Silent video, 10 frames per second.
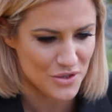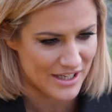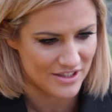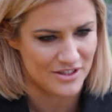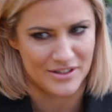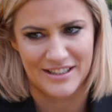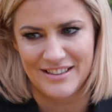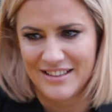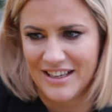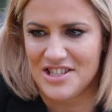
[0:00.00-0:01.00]
you I can do it.
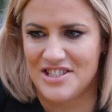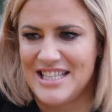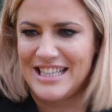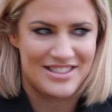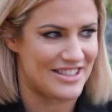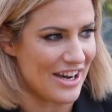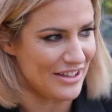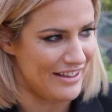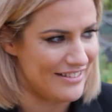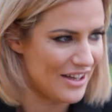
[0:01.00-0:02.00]
I just needed to tell
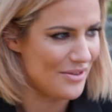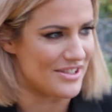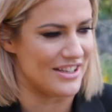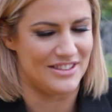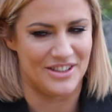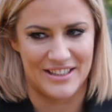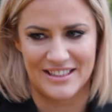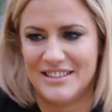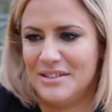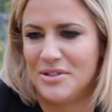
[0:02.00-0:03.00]
you that I was going to do
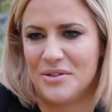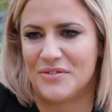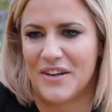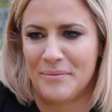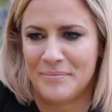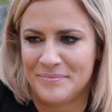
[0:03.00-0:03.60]
it. She was fine.